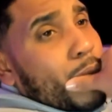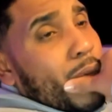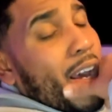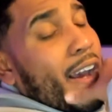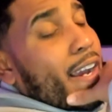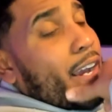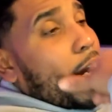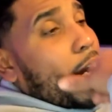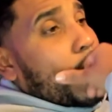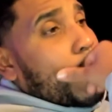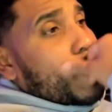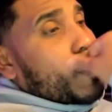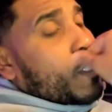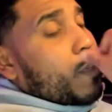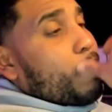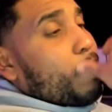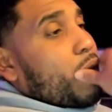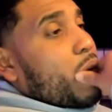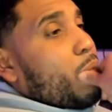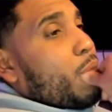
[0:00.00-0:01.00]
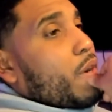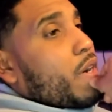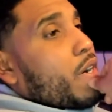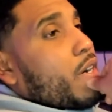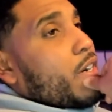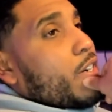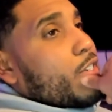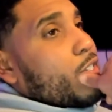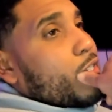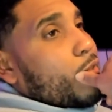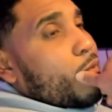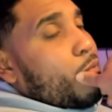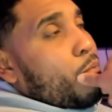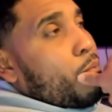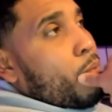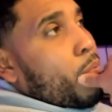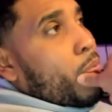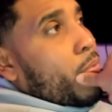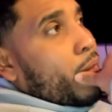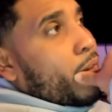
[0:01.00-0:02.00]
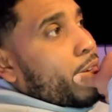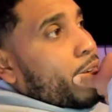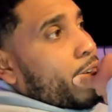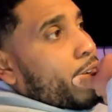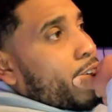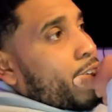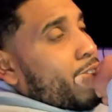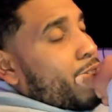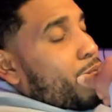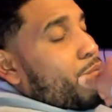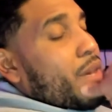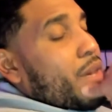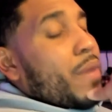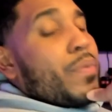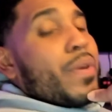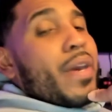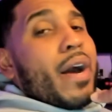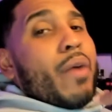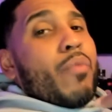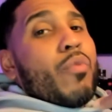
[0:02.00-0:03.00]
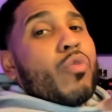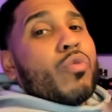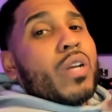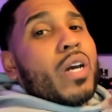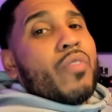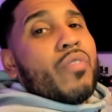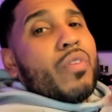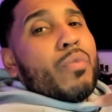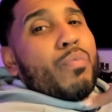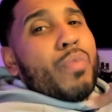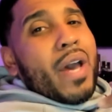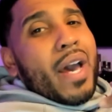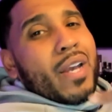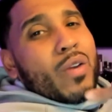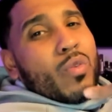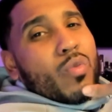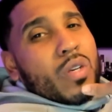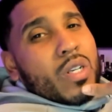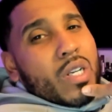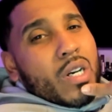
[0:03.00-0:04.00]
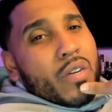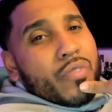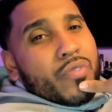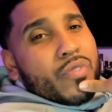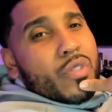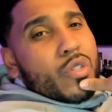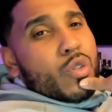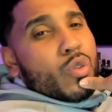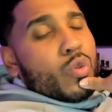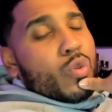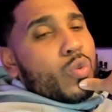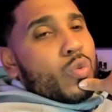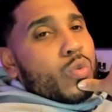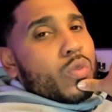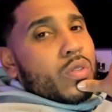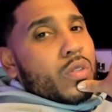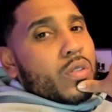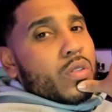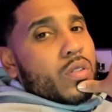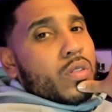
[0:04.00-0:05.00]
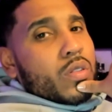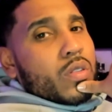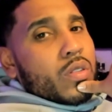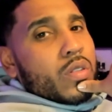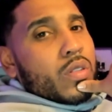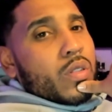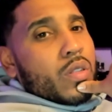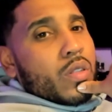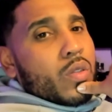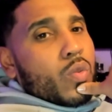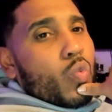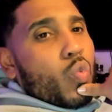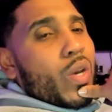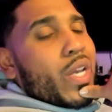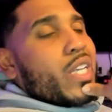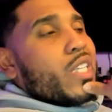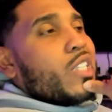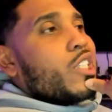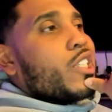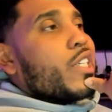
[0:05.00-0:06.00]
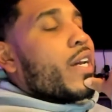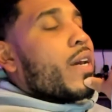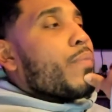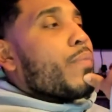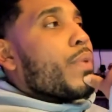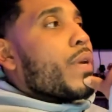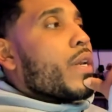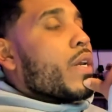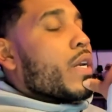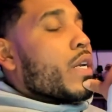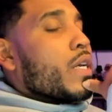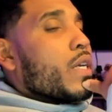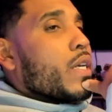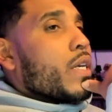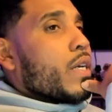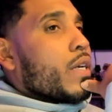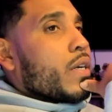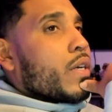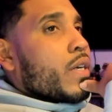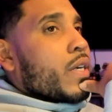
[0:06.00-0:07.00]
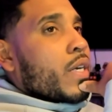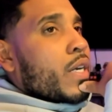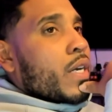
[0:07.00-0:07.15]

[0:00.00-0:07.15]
I guess to me, because maybe I won't ever battle enough to win champion of the year.